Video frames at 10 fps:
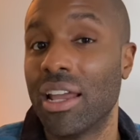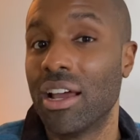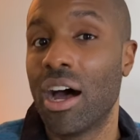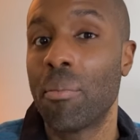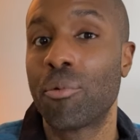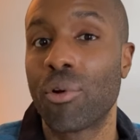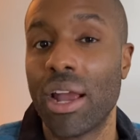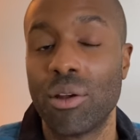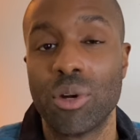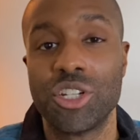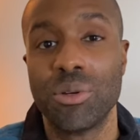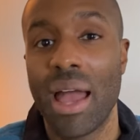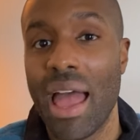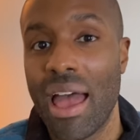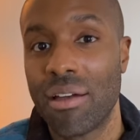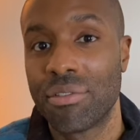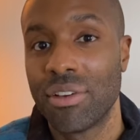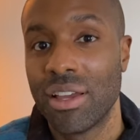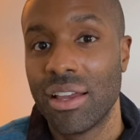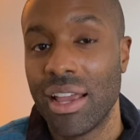and upgrade what you
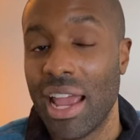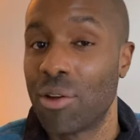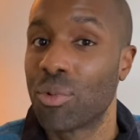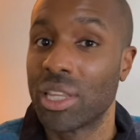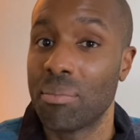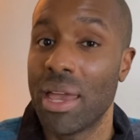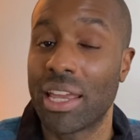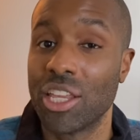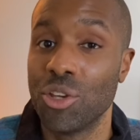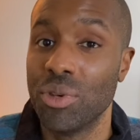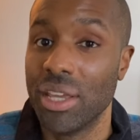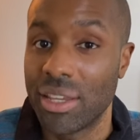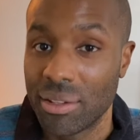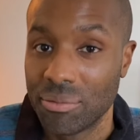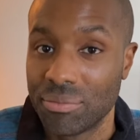have and really make it unique.